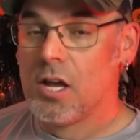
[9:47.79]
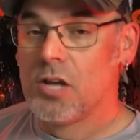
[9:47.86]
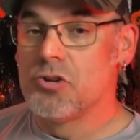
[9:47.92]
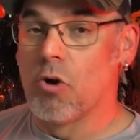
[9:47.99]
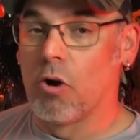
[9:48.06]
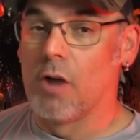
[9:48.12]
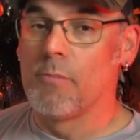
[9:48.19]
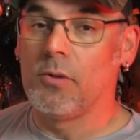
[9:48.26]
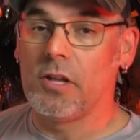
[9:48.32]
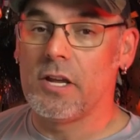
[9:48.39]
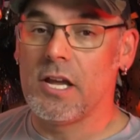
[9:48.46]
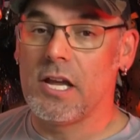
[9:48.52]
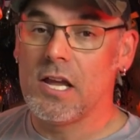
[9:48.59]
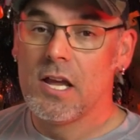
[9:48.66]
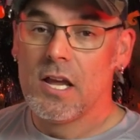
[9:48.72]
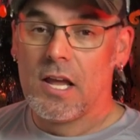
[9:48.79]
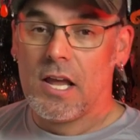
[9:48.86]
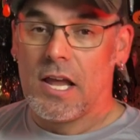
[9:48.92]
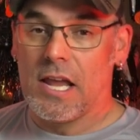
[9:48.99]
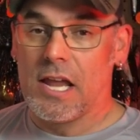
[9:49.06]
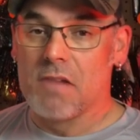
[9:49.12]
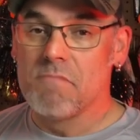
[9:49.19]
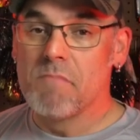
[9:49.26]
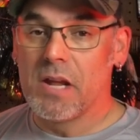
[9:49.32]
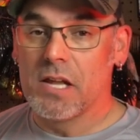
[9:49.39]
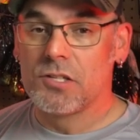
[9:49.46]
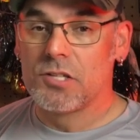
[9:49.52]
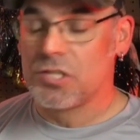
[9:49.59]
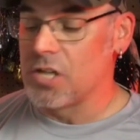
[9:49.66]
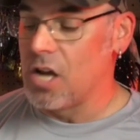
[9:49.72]
Normally in
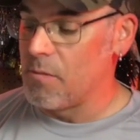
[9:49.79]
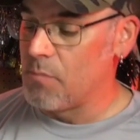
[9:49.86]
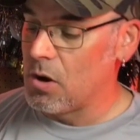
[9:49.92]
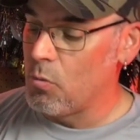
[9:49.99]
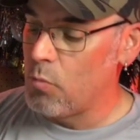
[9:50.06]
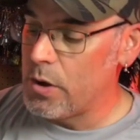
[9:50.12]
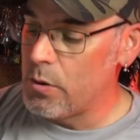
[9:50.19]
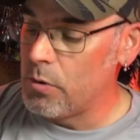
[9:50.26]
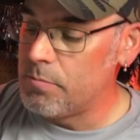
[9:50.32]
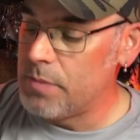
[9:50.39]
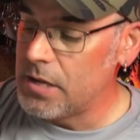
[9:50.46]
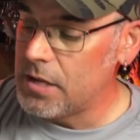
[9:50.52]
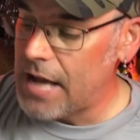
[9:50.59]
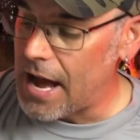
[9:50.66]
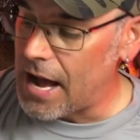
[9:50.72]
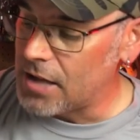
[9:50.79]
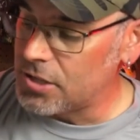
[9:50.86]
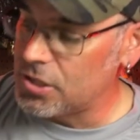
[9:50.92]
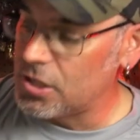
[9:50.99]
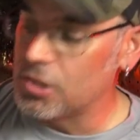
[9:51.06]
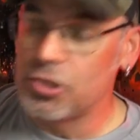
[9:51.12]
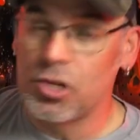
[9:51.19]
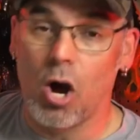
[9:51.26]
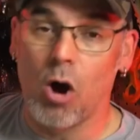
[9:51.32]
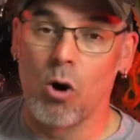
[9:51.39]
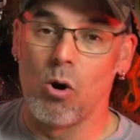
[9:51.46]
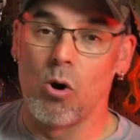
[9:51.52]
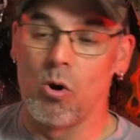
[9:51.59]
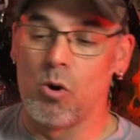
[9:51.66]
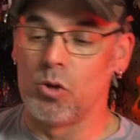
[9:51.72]
midsummer, we would be casting
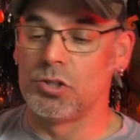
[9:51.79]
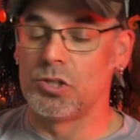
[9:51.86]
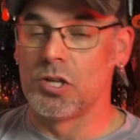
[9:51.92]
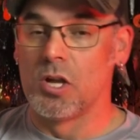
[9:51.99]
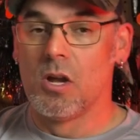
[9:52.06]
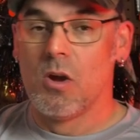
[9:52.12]
toads